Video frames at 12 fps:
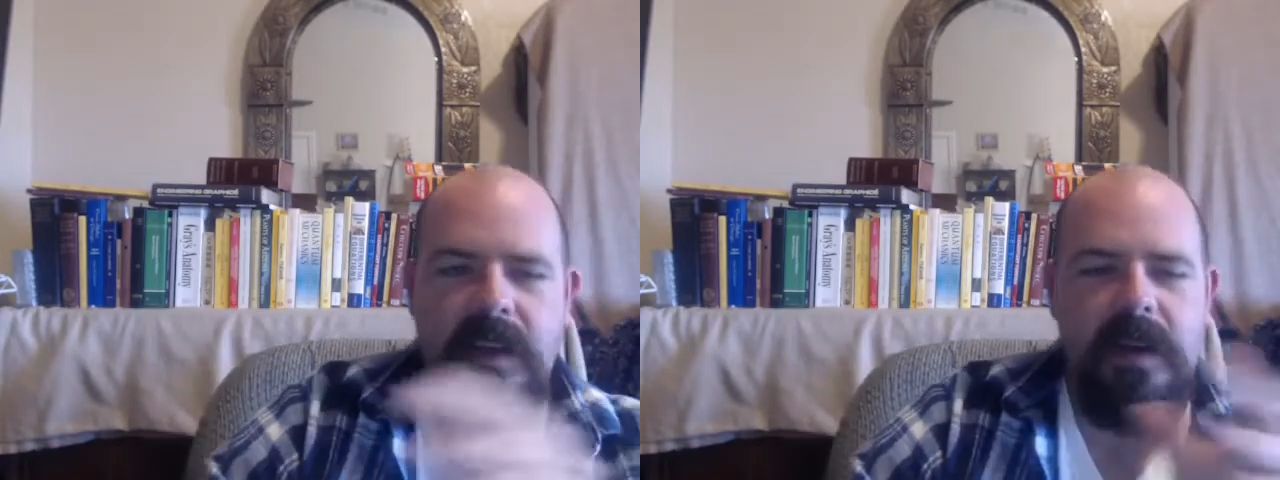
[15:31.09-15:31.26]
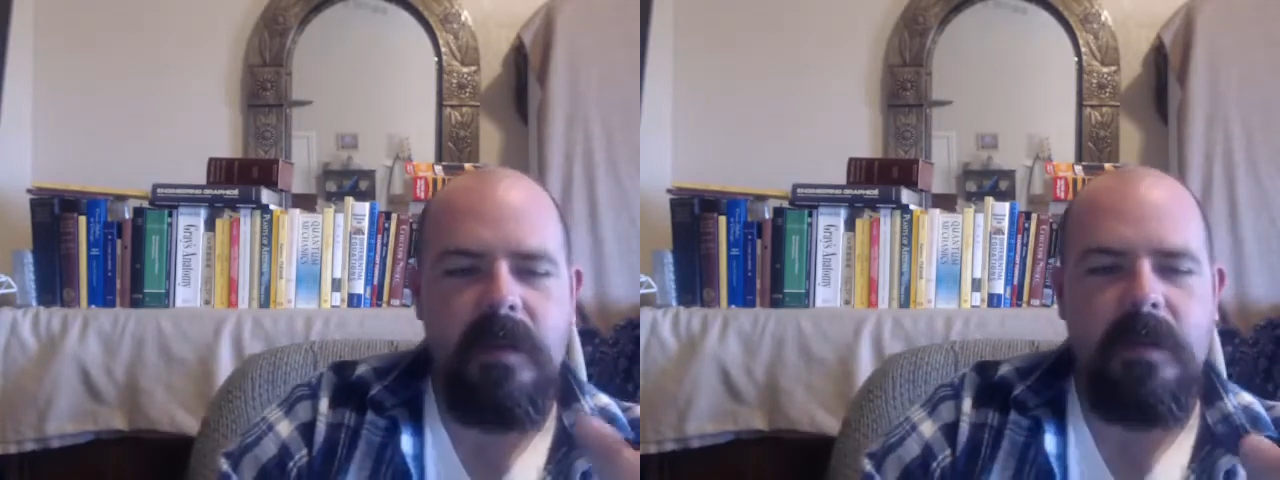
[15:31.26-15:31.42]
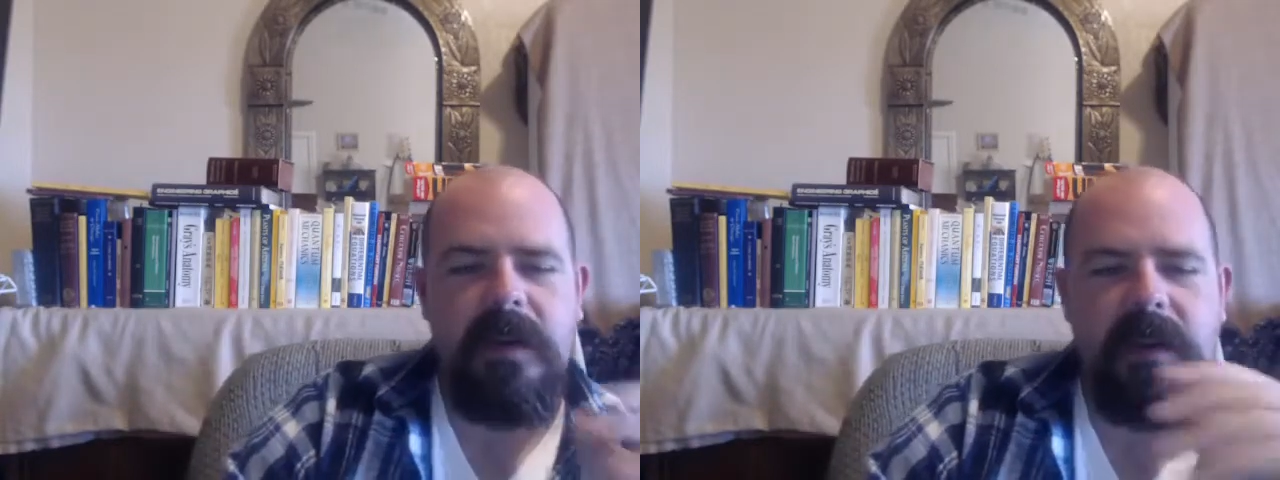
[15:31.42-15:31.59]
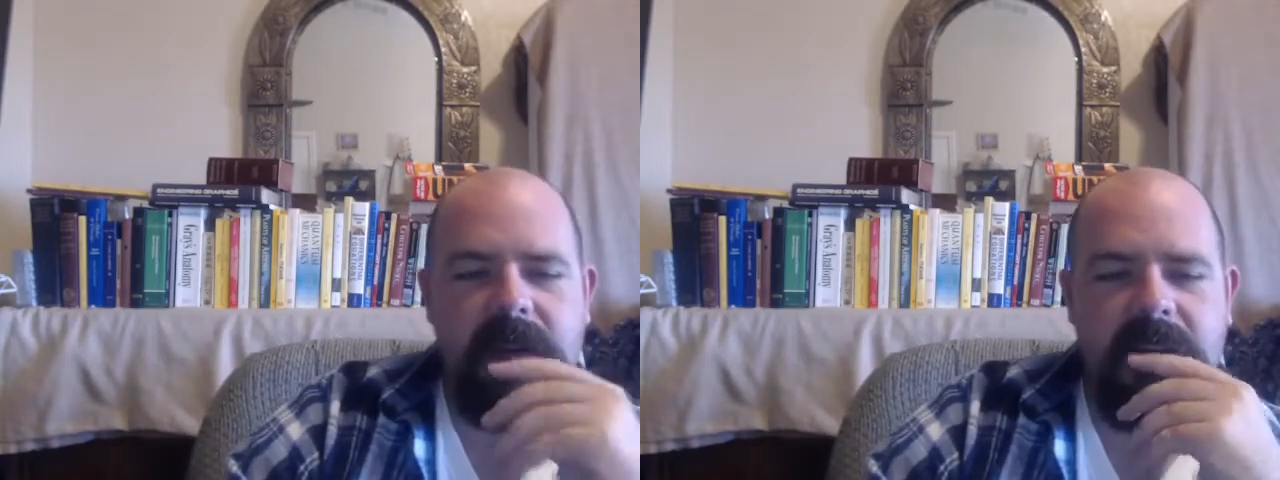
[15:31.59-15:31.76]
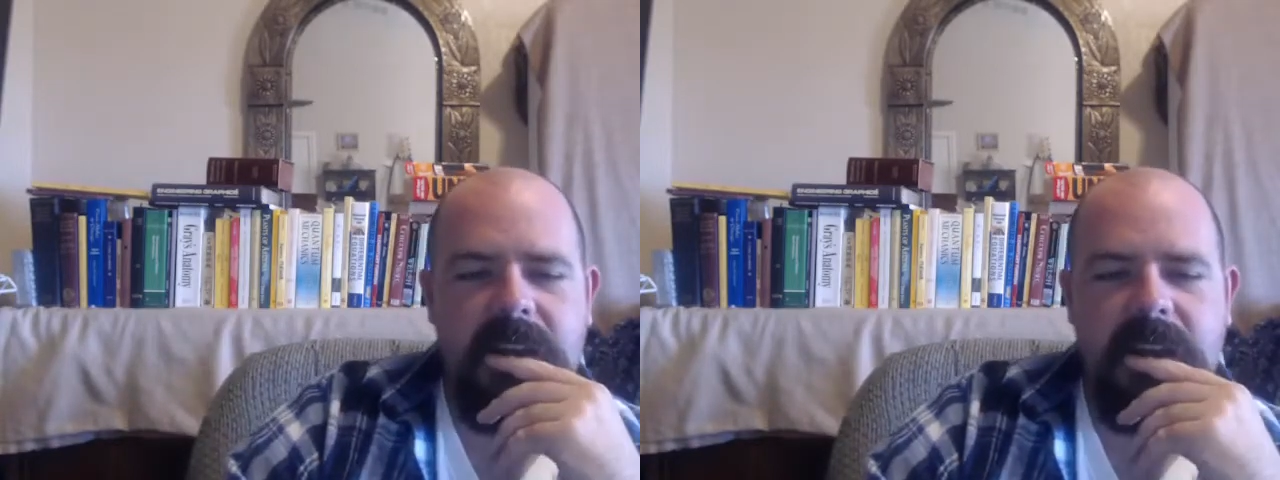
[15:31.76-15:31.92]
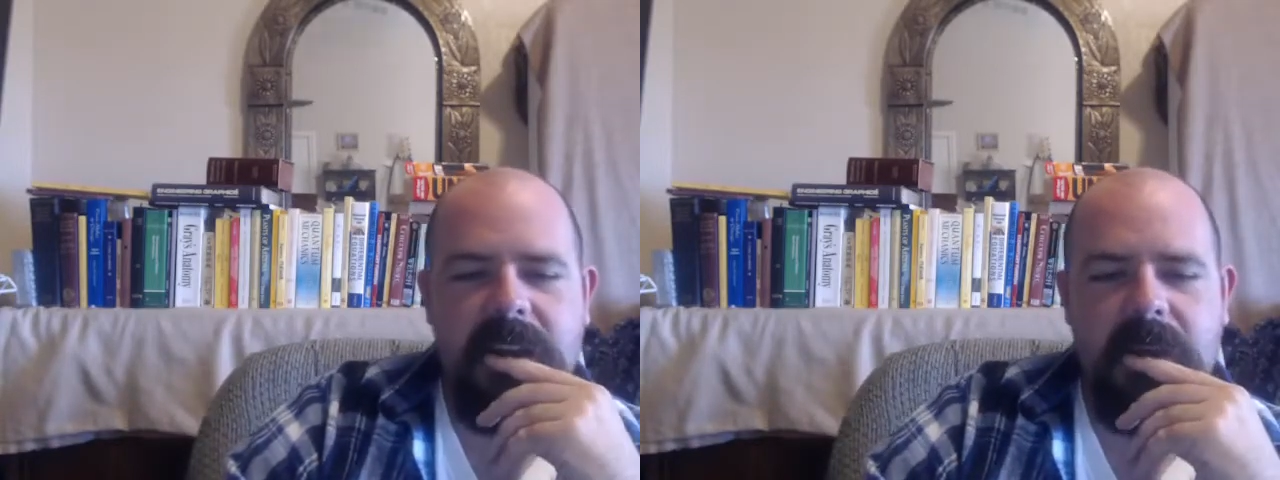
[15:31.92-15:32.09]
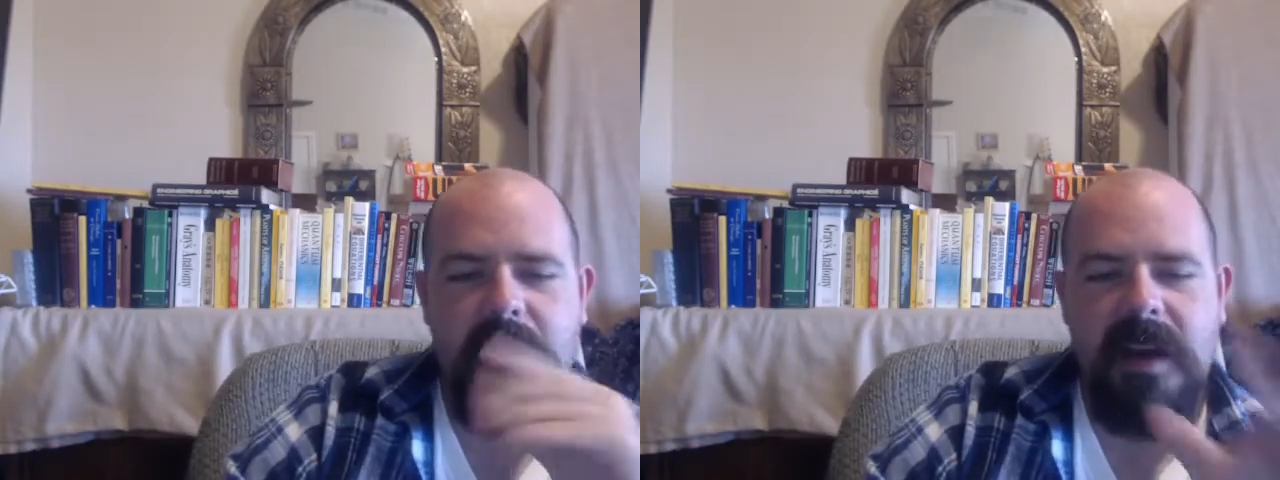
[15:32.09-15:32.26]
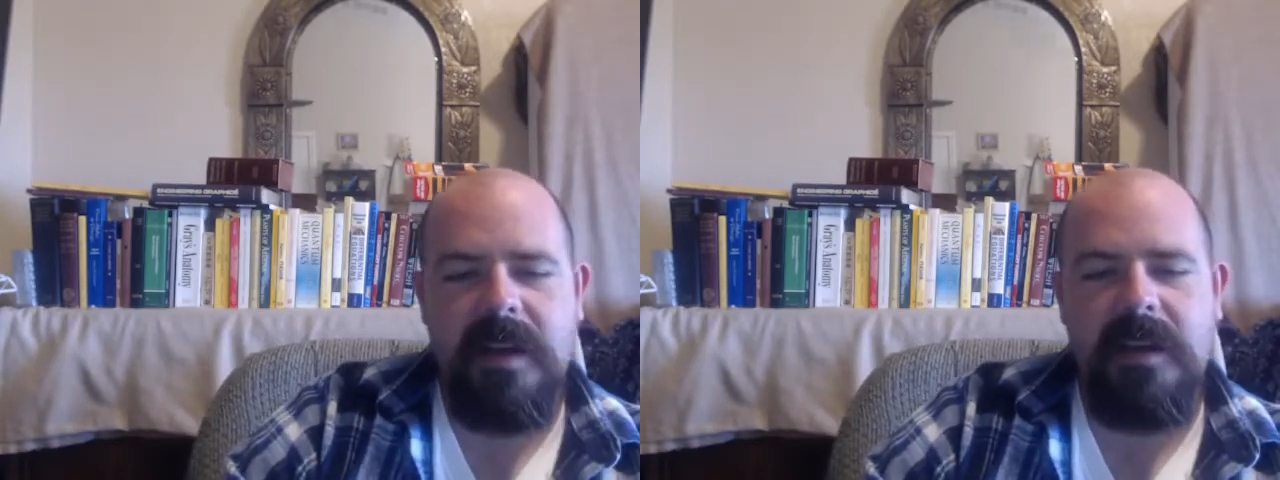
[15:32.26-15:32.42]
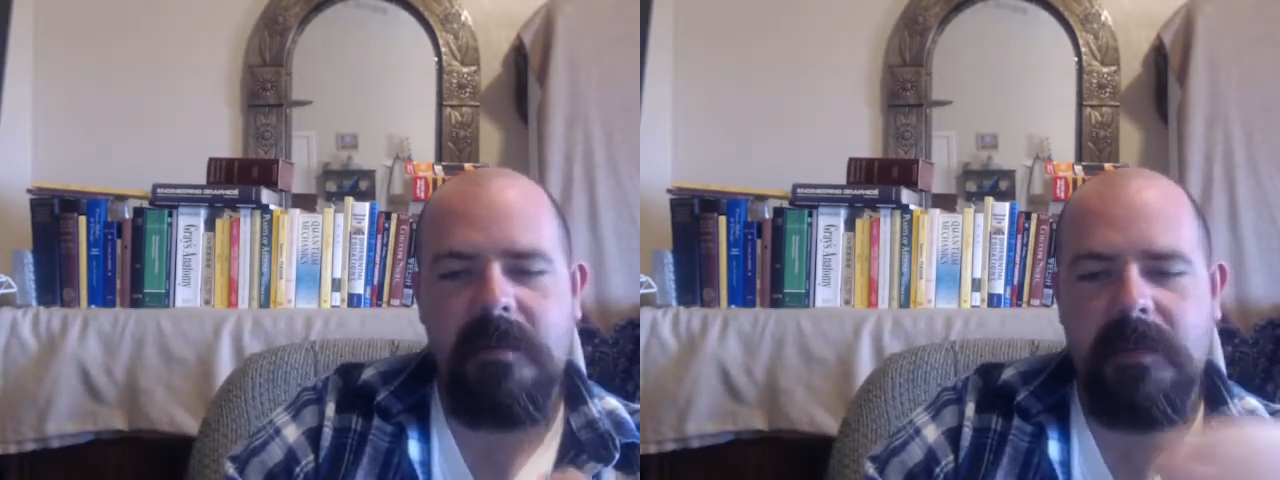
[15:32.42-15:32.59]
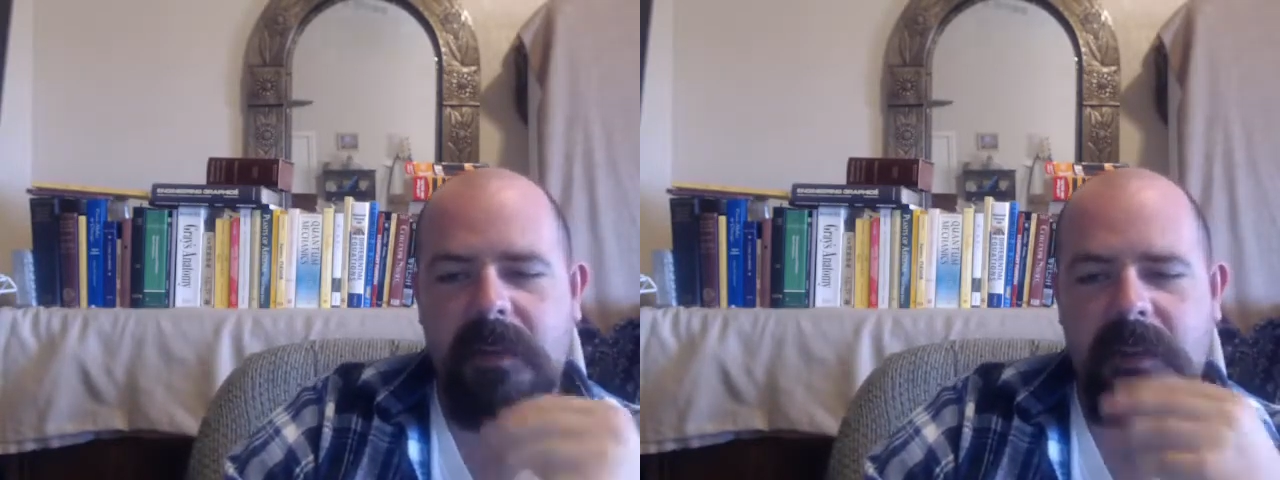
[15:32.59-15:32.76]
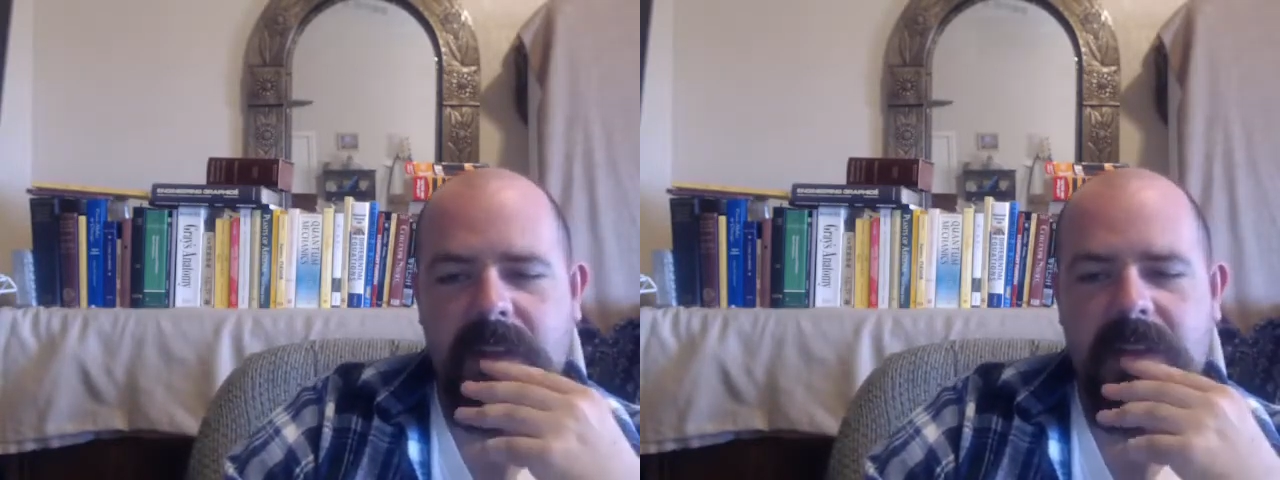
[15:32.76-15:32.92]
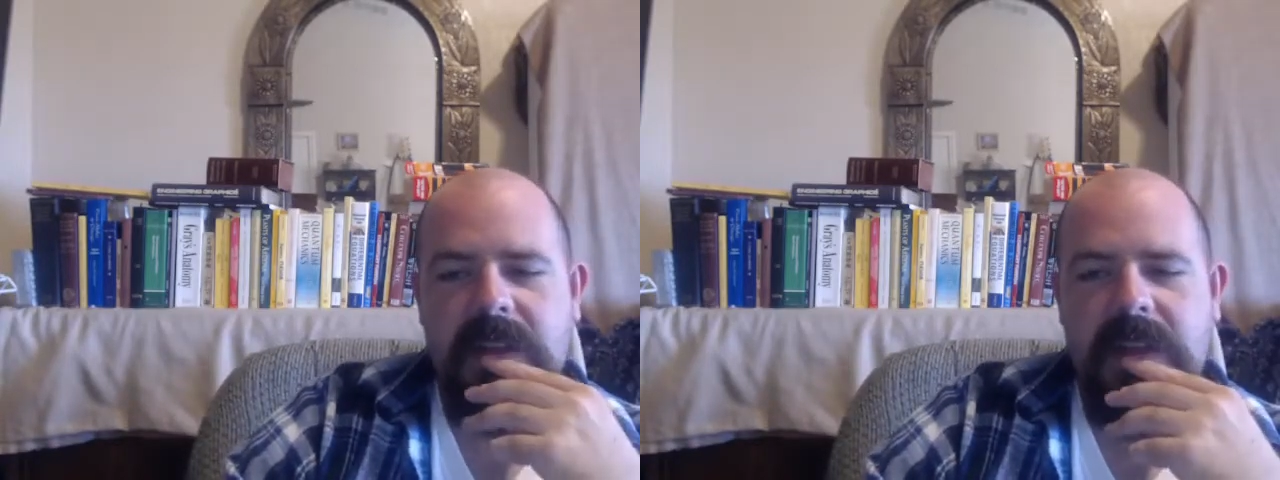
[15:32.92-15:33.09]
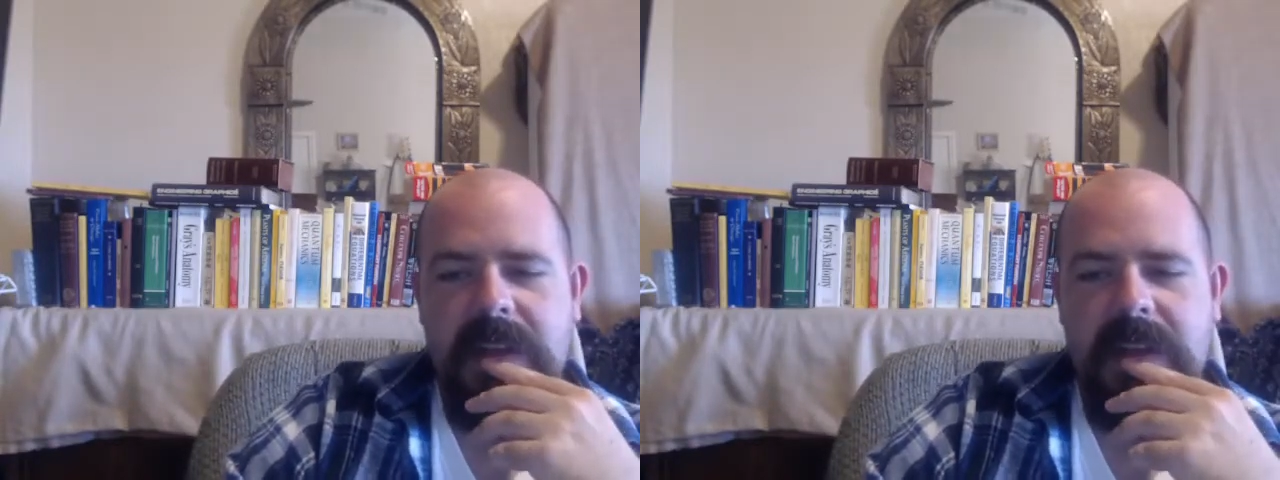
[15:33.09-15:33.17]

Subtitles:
With the mockingbirds,